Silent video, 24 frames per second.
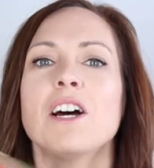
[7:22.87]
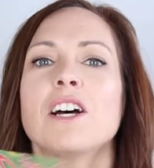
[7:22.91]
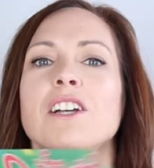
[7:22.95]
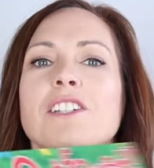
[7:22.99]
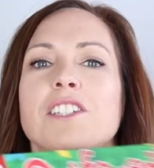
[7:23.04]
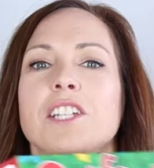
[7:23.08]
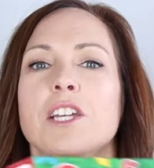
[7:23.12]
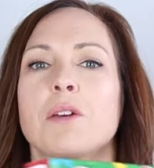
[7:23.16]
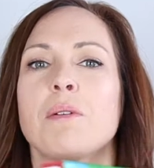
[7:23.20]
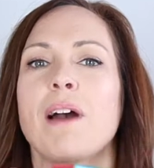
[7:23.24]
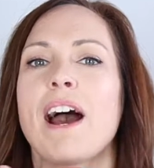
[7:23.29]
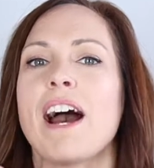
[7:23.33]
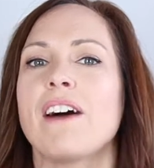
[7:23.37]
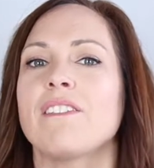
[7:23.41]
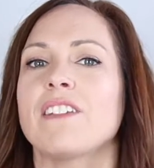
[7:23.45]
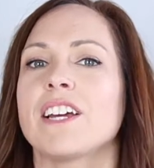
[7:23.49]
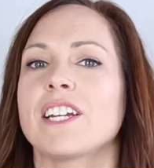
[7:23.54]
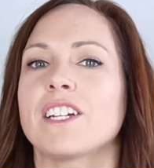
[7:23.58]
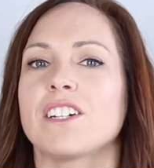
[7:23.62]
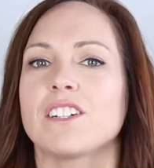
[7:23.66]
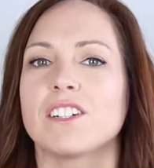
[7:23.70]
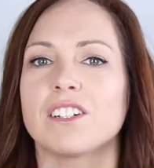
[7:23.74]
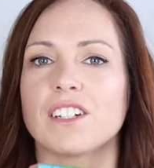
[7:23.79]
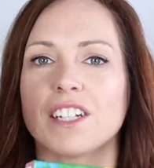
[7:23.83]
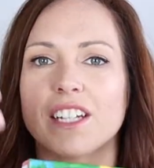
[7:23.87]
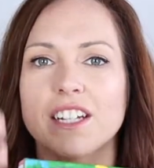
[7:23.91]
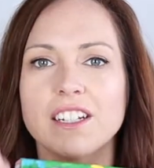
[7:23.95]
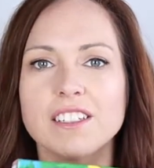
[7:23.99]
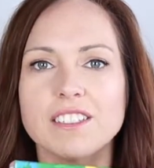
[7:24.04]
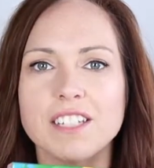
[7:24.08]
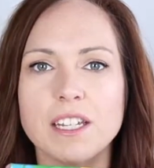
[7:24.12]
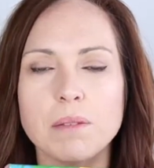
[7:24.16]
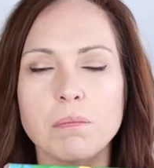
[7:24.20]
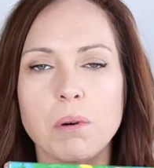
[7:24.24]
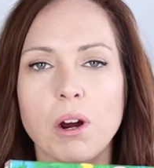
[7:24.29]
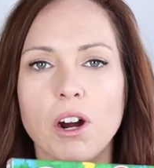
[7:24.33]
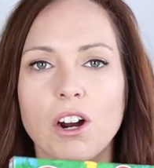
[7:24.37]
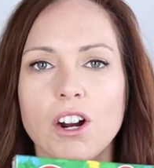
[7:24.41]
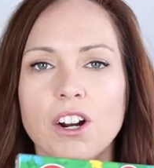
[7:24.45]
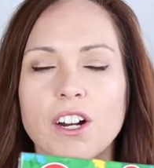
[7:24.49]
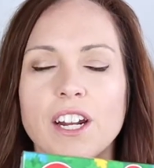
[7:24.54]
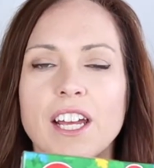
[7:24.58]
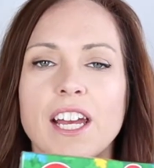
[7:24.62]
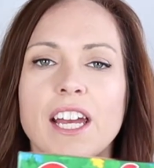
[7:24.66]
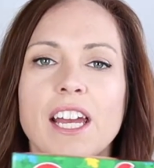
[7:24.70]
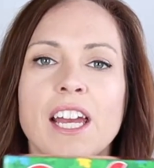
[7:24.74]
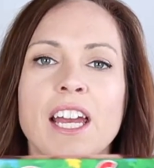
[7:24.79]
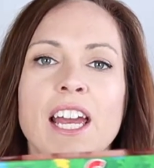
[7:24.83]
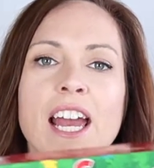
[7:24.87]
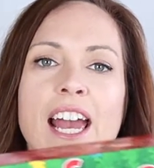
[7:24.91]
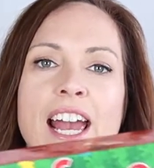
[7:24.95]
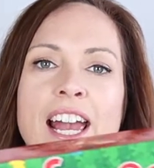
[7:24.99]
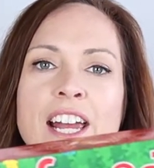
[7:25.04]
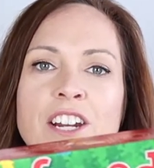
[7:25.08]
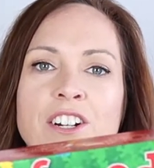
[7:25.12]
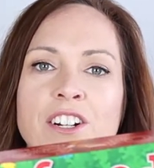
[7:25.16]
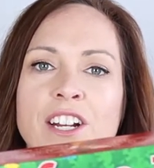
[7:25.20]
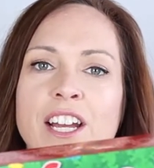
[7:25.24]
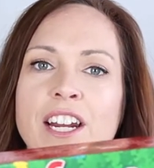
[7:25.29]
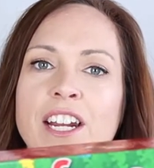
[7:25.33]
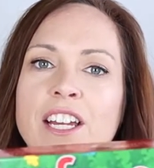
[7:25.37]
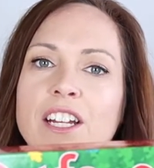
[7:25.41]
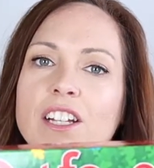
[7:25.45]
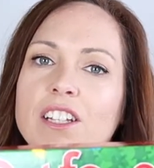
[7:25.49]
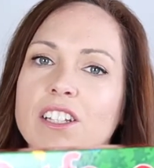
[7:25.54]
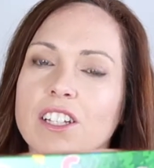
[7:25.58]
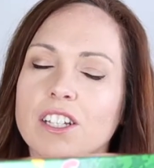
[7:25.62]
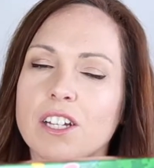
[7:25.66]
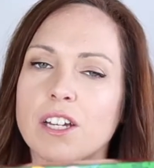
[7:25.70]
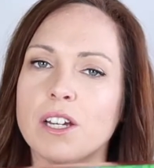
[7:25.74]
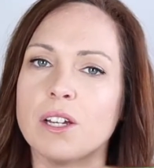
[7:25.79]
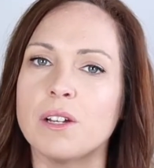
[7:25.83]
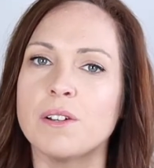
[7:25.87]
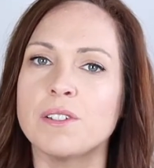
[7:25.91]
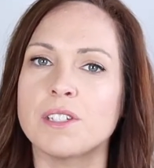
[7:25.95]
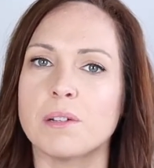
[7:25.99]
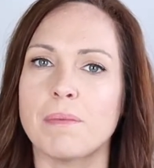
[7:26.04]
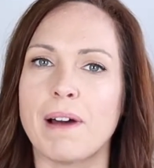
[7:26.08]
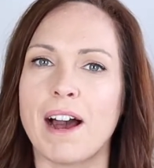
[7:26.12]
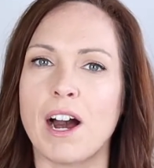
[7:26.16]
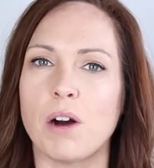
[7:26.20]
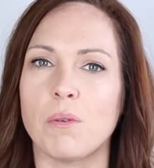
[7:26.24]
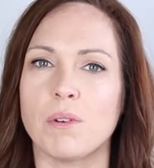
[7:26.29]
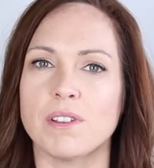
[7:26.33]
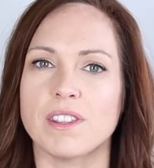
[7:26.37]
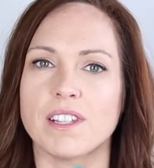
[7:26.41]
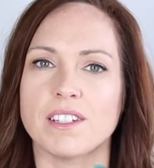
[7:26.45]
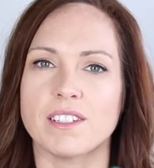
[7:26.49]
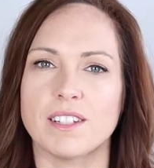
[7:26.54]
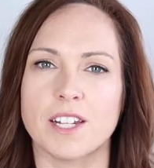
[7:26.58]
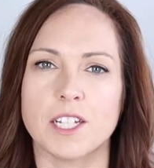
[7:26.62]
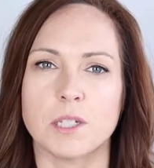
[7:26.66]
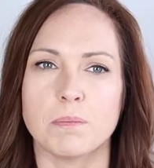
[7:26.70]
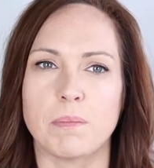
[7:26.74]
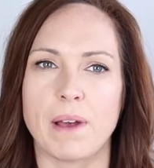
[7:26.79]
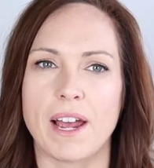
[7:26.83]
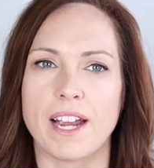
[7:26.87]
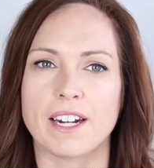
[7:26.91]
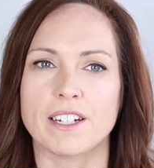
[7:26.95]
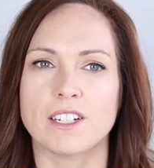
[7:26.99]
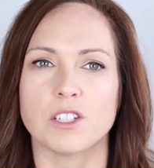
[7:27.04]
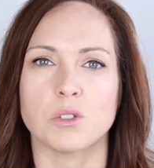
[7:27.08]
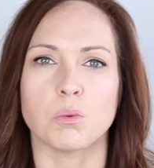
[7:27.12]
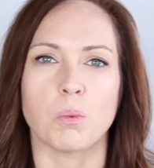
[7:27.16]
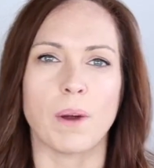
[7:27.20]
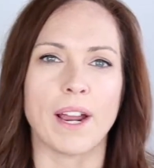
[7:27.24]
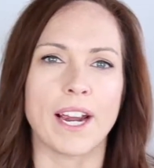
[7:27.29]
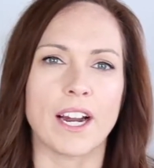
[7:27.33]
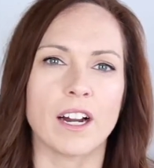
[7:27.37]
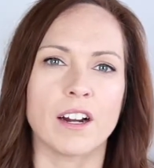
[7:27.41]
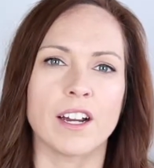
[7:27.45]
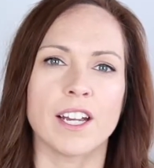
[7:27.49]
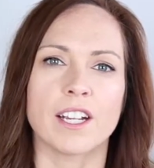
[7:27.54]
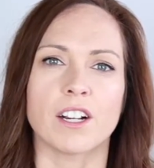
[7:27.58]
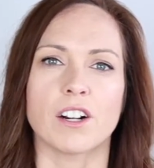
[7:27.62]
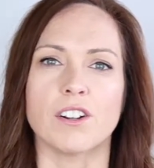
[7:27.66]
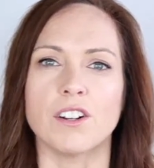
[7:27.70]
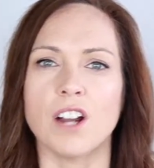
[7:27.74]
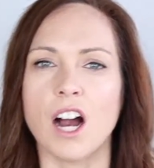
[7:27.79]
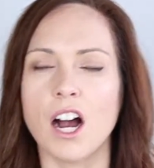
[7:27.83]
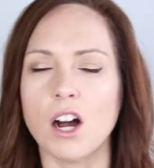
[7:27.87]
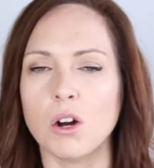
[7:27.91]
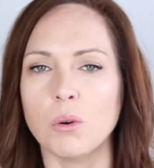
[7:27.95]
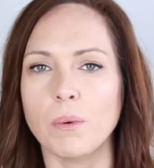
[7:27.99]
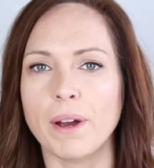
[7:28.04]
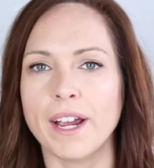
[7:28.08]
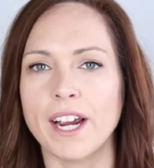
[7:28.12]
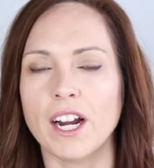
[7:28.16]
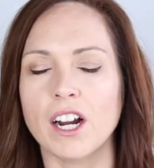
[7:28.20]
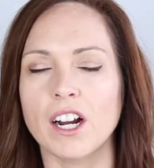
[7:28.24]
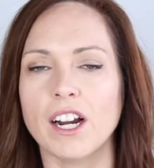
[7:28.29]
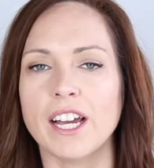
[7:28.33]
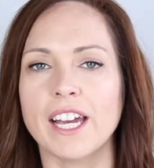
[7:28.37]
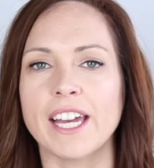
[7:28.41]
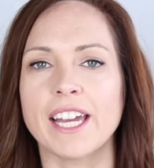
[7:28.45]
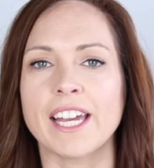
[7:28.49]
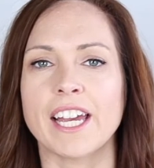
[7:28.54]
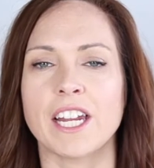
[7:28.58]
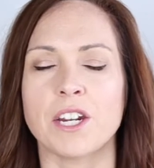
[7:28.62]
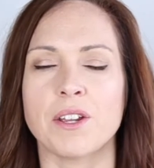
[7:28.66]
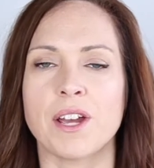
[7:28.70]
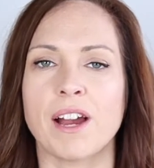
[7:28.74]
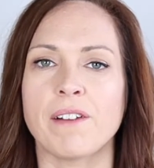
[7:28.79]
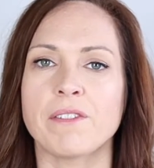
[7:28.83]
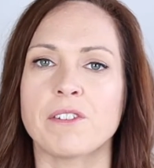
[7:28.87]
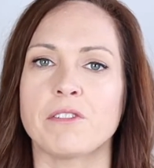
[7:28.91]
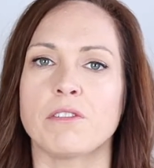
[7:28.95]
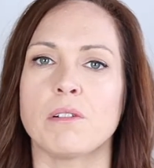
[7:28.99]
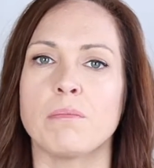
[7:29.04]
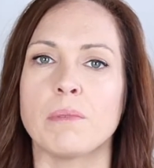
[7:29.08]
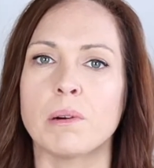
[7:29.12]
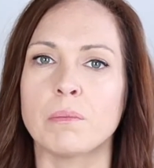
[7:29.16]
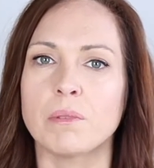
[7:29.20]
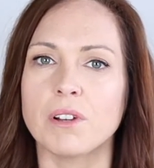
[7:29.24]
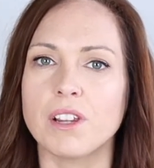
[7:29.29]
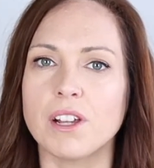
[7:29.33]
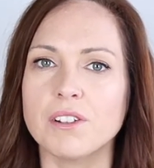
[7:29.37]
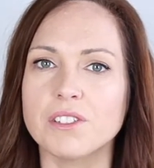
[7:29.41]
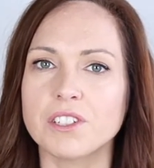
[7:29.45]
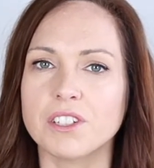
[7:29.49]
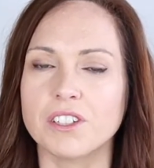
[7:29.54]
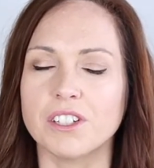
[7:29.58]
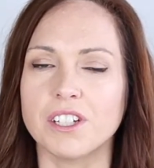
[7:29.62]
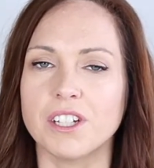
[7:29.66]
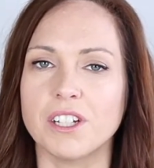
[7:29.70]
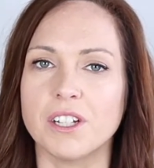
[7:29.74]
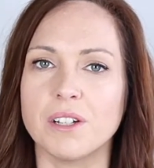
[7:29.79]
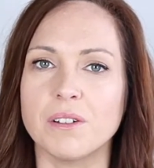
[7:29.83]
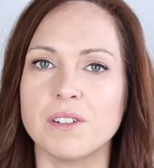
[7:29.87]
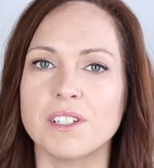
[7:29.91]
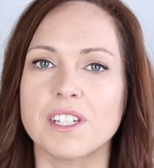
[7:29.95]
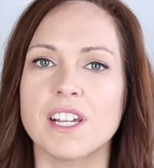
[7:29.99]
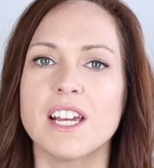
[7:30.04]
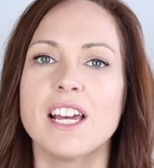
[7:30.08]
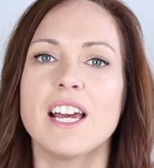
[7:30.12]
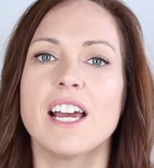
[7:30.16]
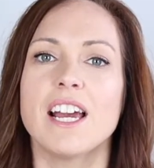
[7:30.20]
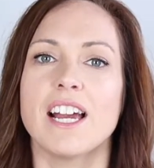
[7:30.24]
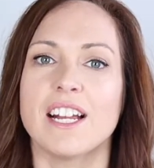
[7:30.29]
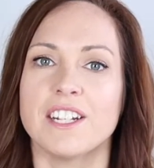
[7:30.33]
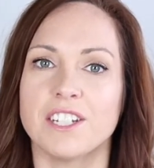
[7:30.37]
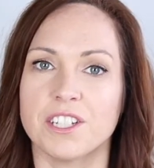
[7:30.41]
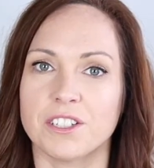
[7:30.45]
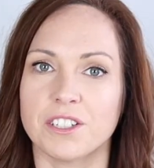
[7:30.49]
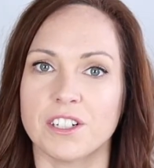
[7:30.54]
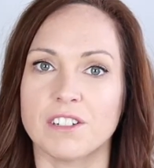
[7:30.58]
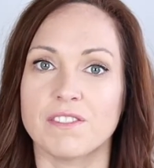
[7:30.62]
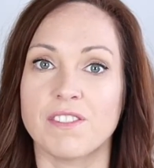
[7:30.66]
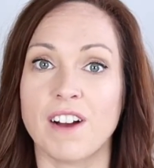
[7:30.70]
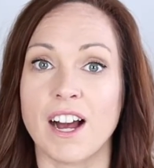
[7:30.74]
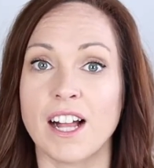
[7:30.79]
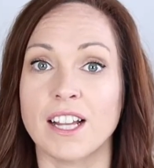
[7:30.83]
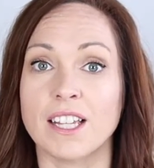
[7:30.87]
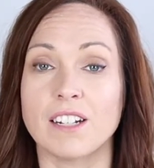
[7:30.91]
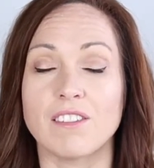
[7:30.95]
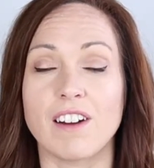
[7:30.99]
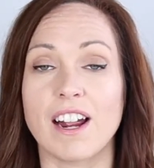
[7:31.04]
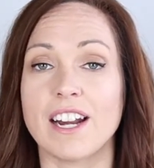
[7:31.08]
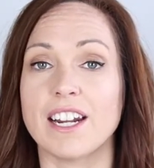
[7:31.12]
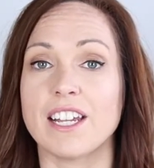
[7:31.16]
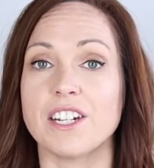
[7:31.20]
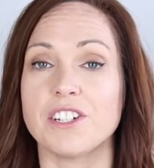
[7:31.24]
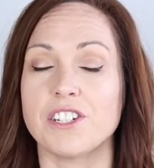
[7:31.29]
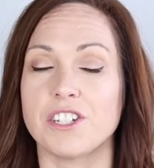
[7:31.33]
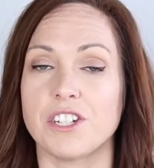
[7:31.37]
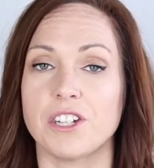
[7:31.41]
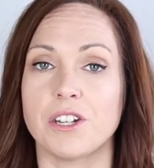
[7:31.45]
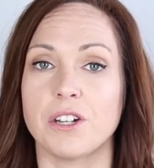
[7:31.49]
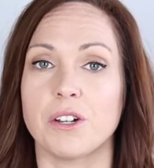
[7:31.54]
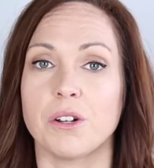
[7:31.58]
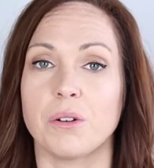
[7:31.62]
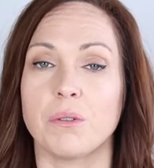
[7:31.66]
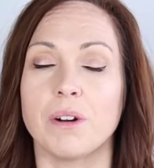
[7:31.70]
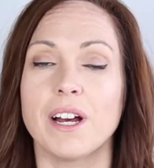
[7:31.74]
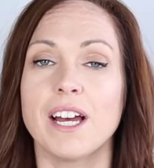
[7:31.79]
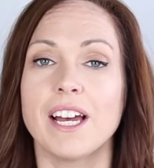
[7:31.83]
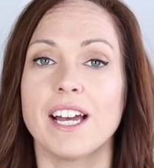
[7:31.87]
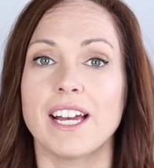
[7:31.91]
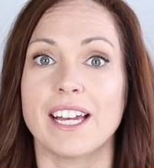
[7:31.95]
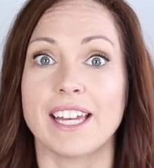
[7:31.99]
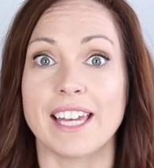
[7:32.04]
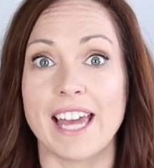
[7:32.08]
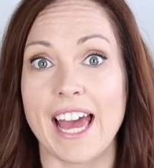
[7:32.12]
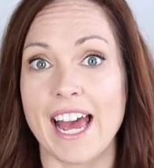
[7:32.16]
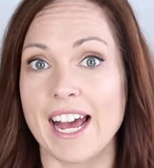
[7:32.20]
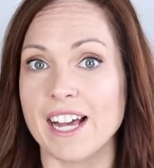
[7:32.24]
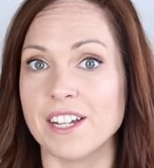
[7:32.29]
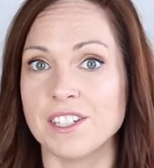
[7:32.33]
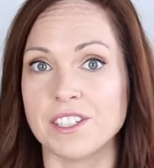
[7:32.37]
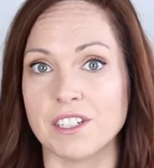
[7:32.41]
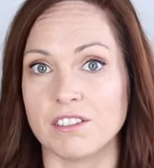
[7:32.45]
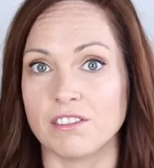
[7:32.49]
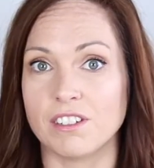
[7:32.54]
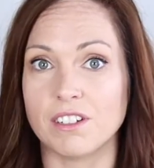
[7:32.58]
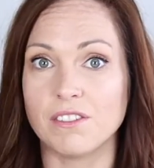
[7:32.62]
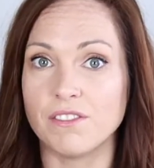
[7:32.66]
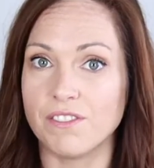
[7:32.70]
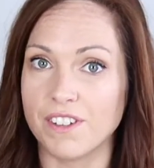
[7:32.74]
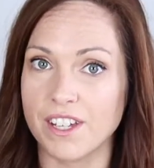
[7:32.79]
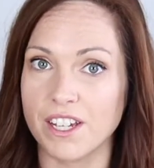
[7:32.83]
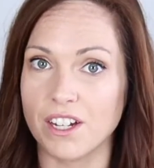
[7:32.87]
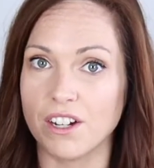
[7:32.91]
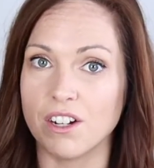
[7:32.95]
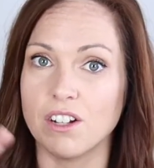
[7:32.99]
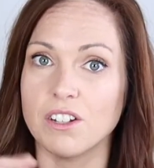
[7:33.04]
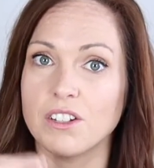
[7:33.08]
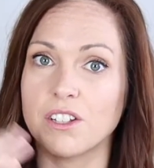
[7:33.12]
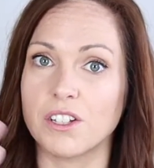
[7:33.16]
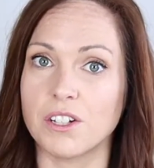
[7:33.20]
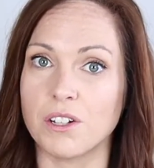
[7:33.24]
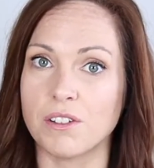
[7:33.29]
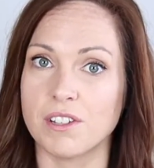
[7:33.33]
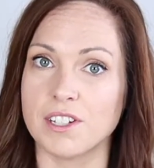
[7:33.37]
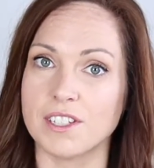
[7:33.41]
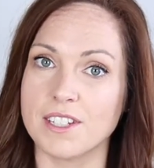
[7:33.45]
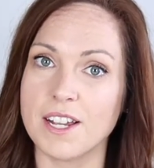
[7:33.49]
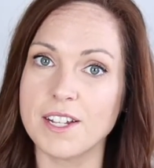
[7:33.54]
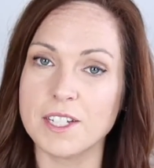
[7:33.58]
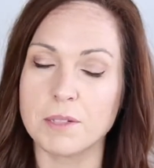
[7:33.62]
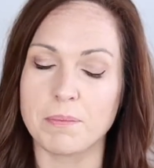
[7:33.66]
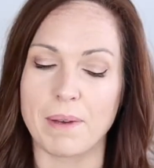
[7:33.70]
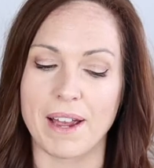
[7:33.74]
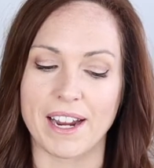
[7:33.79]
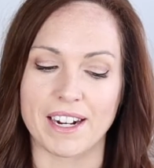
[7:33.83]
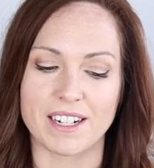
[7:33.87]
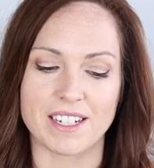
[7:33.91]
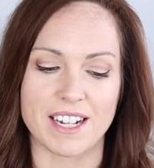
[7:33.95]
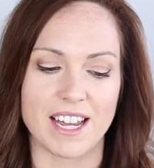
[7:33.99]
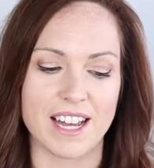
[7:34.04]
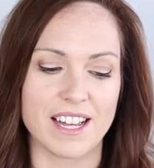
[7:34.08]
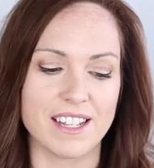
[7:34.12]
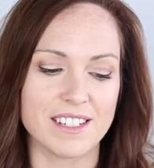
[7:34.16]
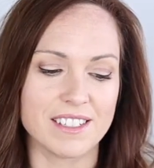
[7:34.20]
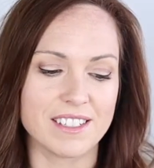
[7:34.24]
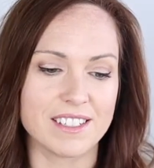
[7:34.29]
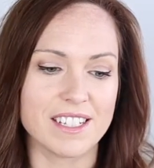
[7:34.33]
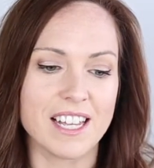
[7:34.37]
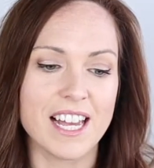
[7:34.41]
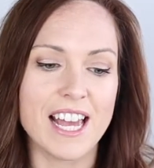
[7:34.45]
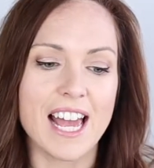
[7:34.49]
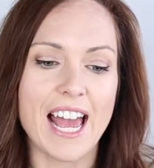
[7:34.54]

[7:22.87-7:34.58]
So you have like your guilty party and you're getting clues about what the suspect is wearing or not wearing, and you have to remember those clues until you're finally ready to guess or reveal who the suspect is.